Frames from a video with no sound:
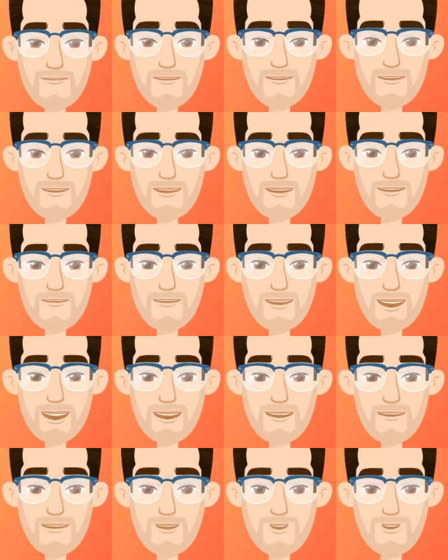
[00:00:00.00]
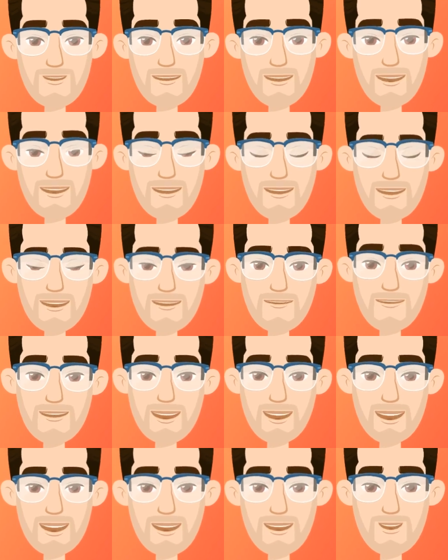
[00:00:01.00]
Nephrocalcinosis
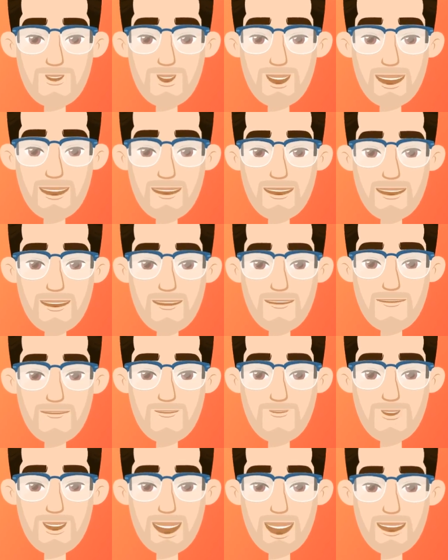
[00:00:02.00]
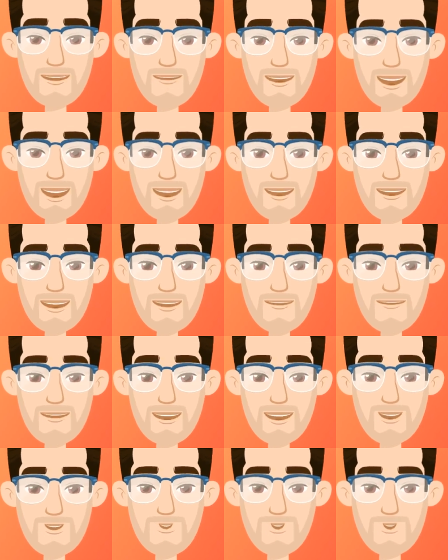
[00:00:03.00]
typically arises from hypercalcemia